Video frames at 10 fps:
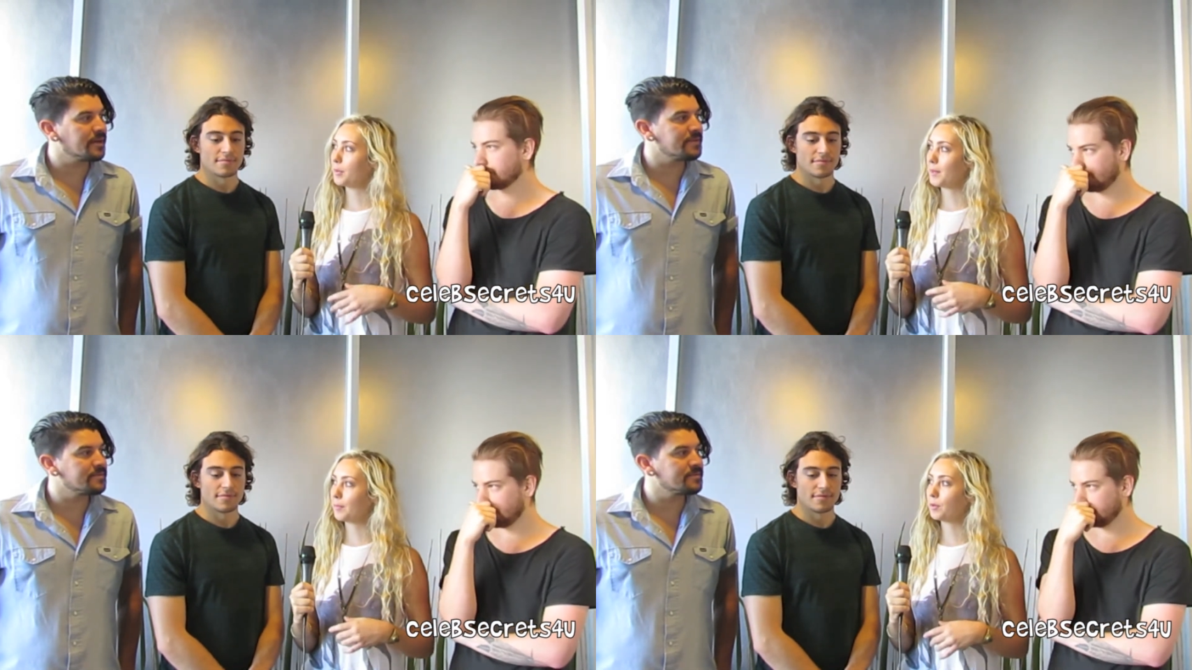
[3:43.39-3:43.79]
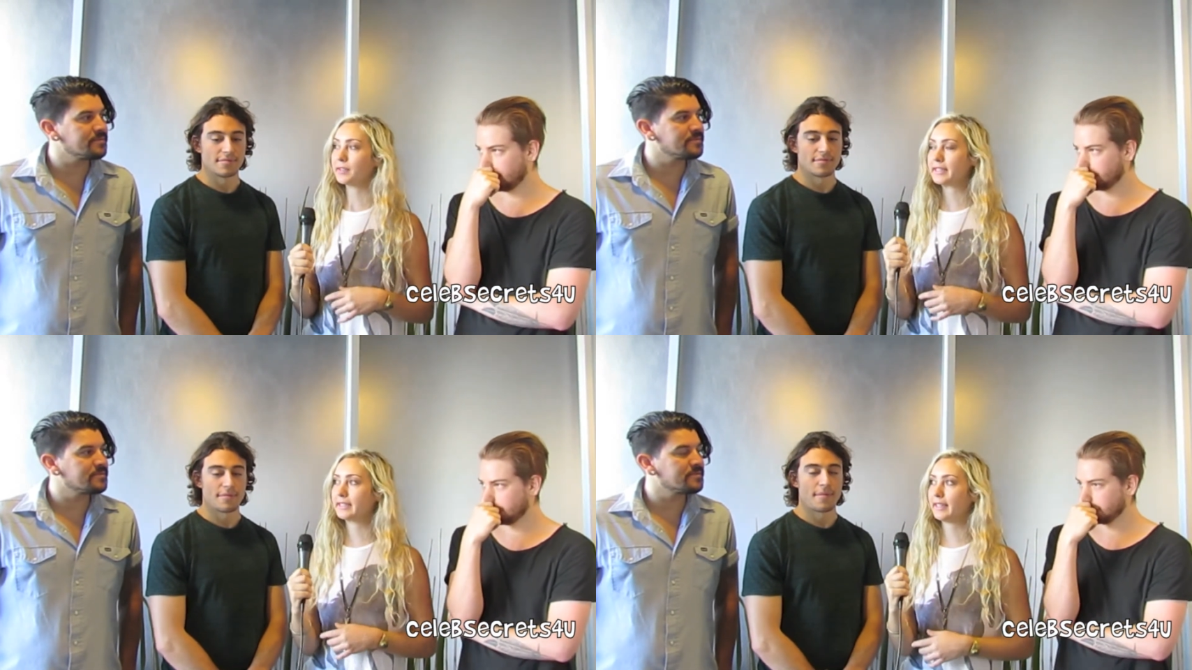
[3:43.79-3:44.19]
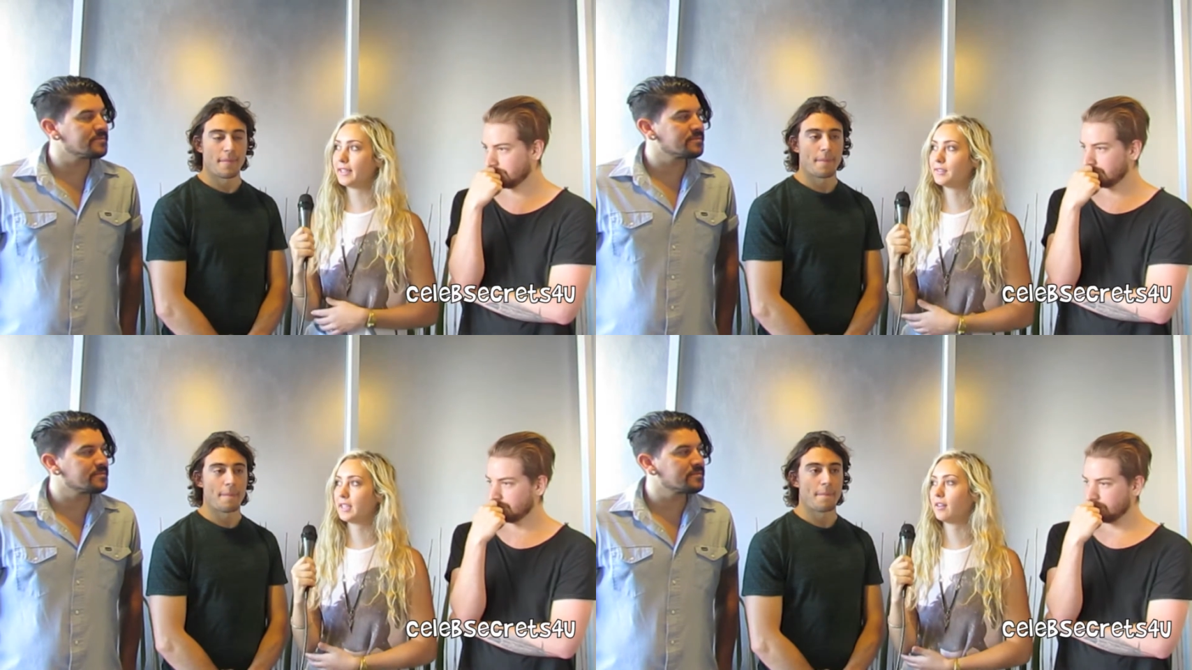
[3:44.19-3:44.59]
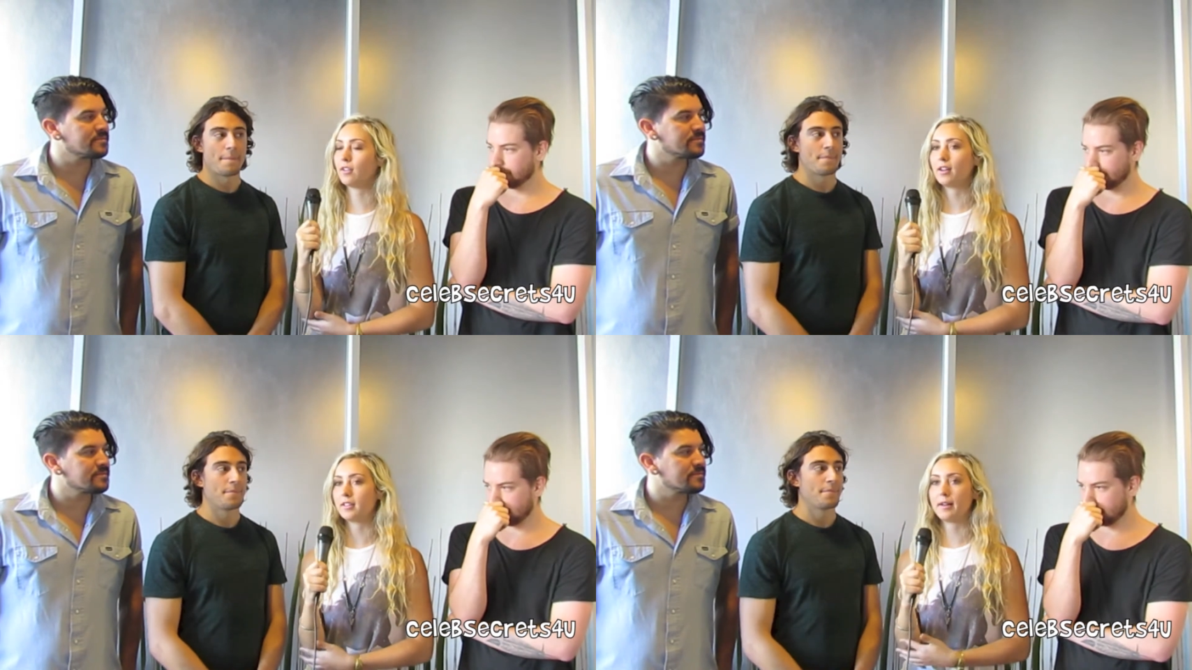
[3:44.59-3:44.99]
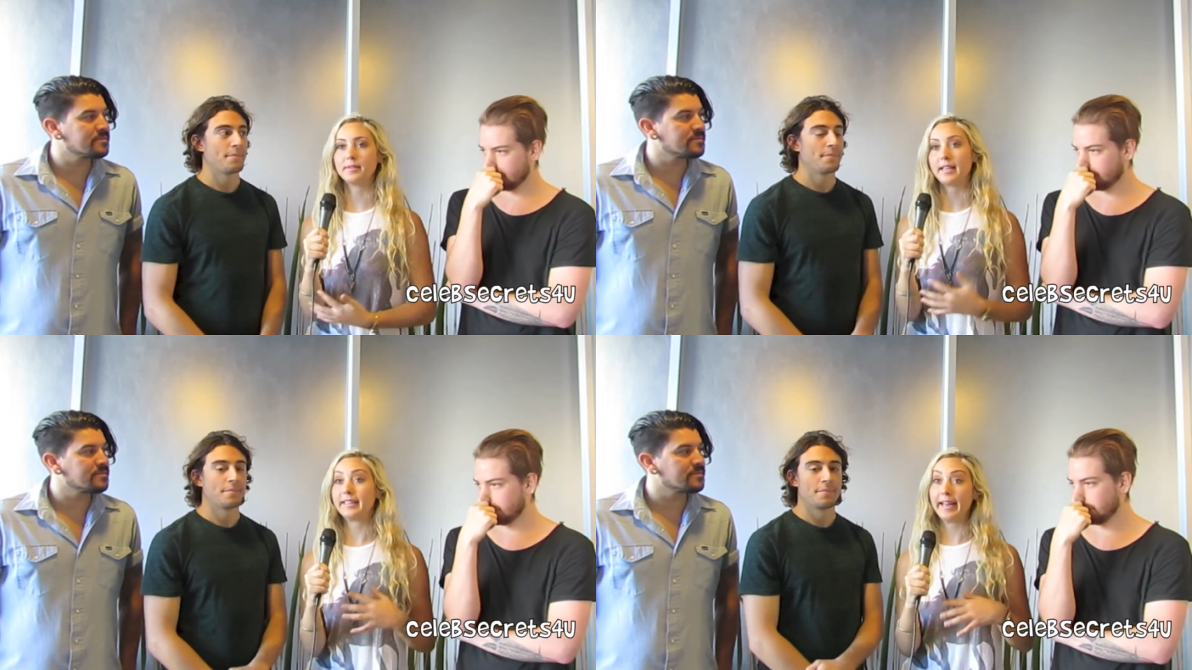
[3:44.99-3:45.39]
Speaker 1: but people recently have said a lot of
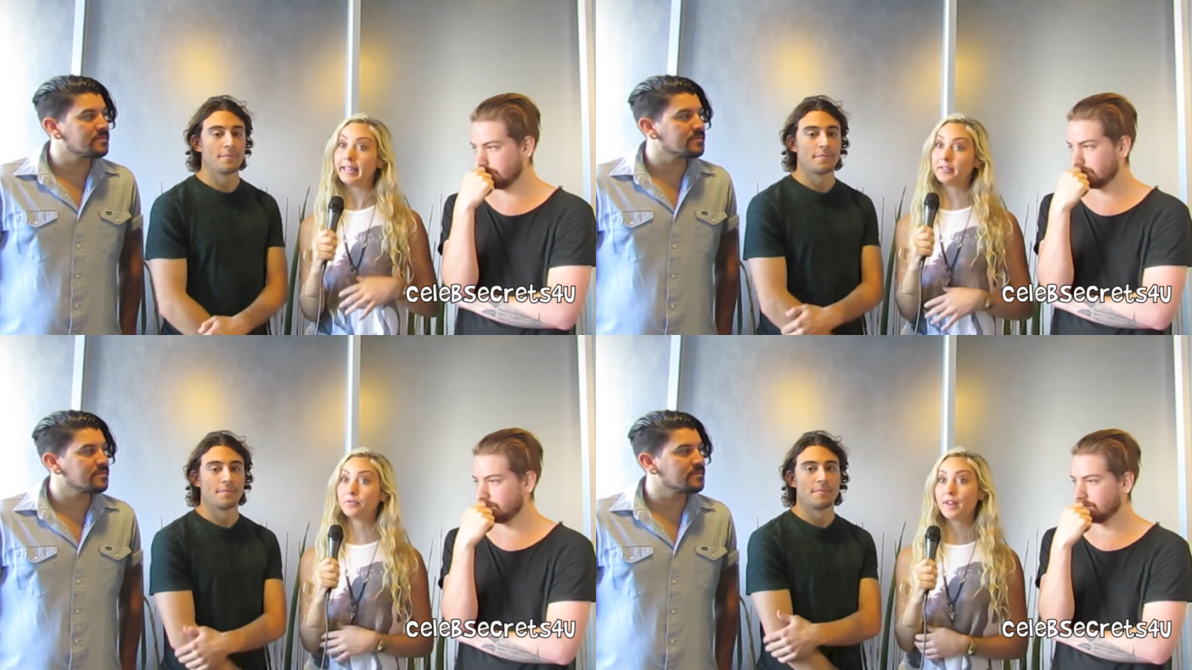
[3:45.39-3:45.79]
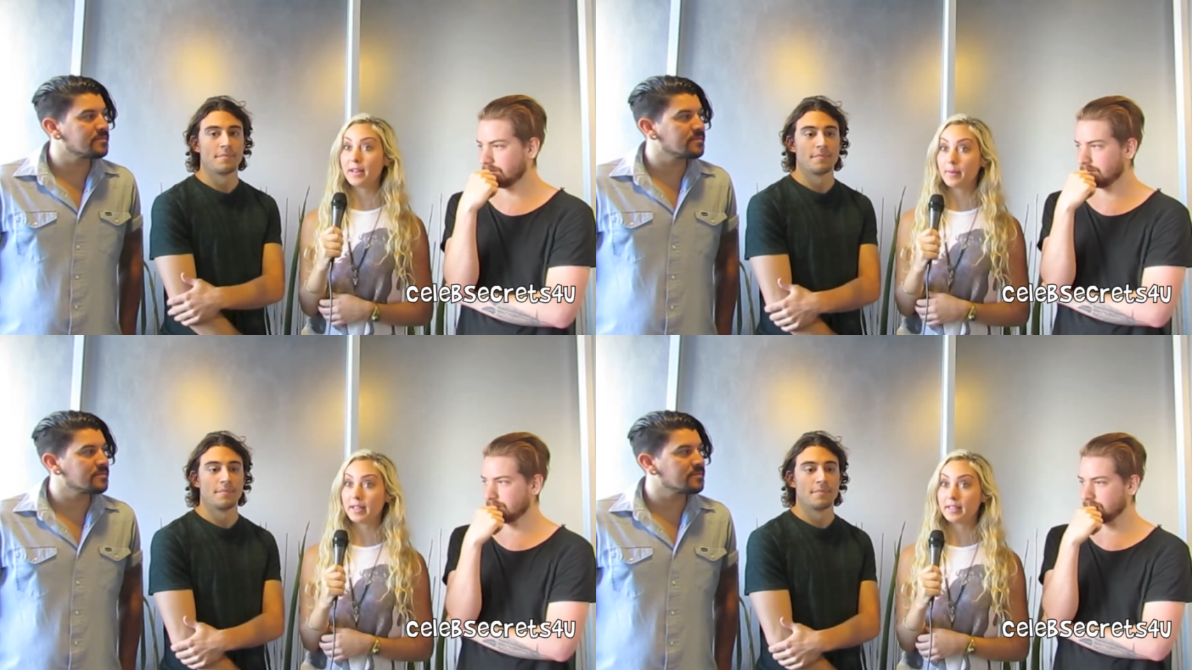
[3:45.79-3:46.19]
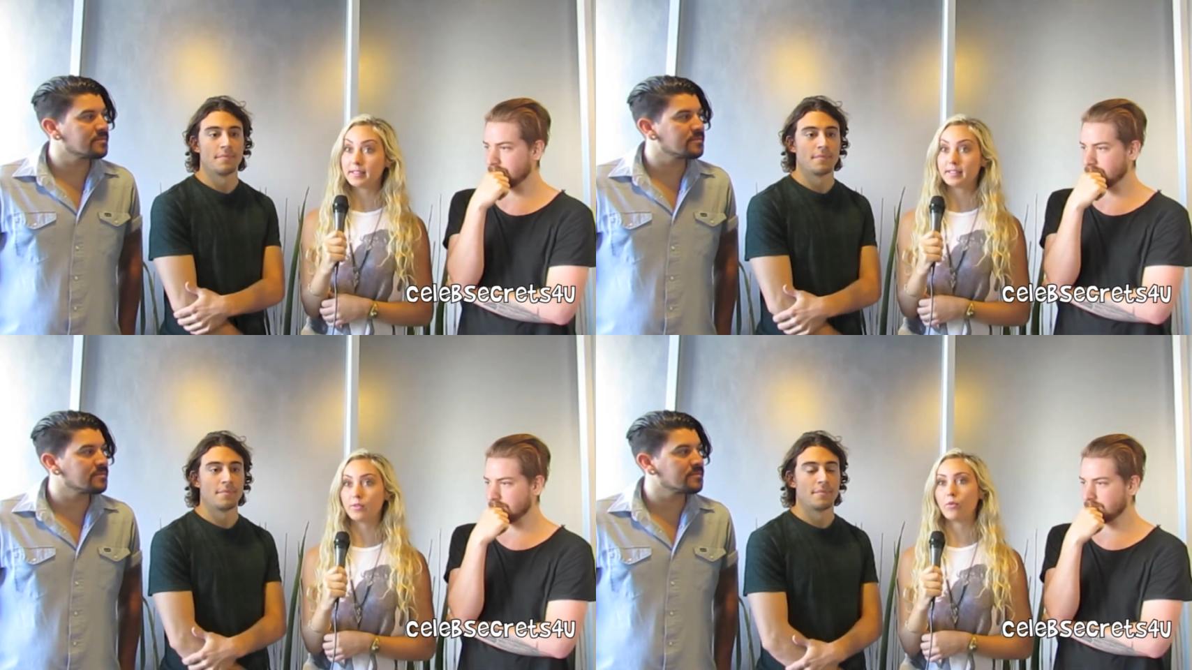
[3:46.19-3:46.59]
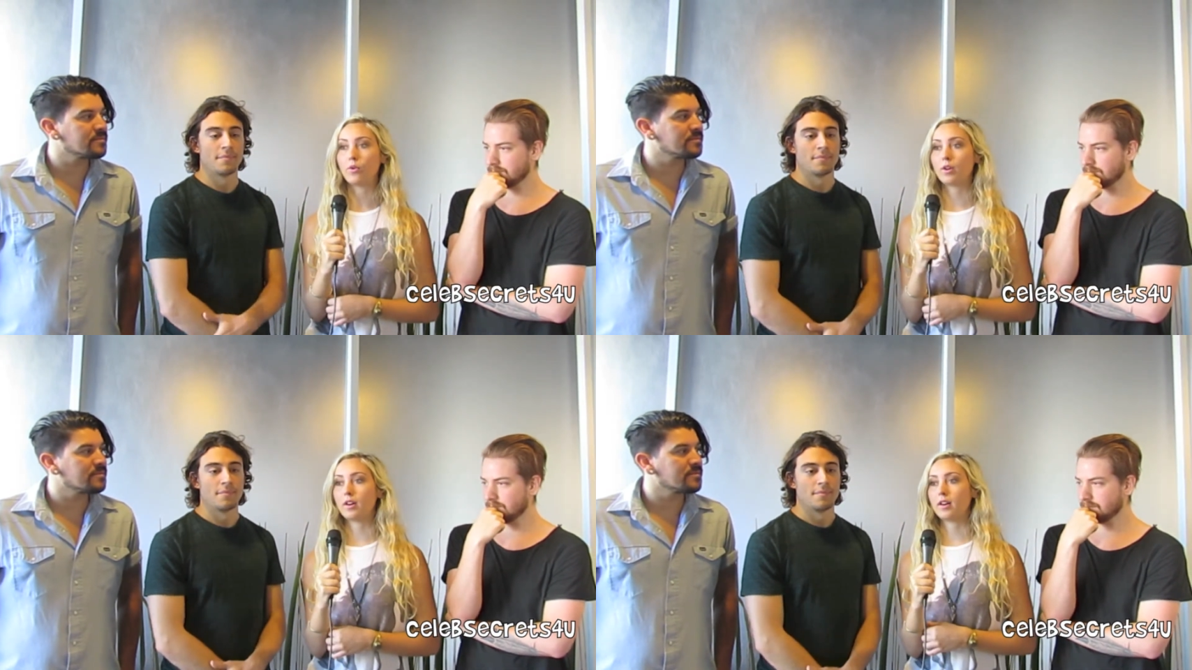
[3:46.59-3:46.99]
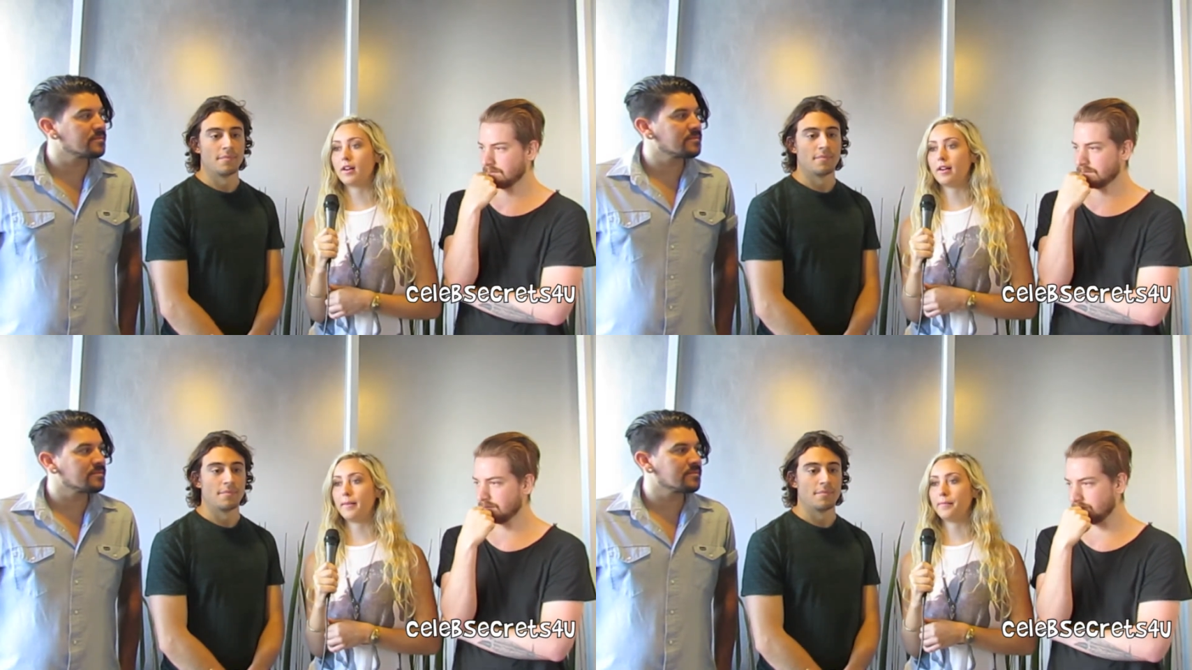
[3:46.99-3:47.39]
times like naked and famous
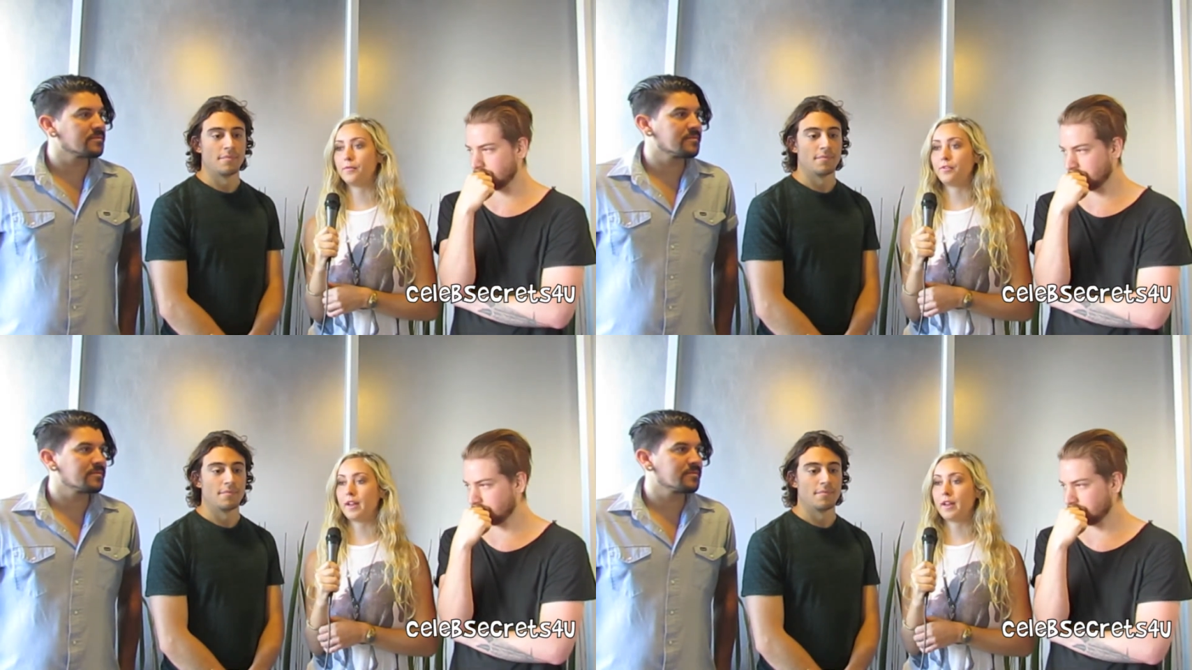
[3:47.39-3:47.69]
or um,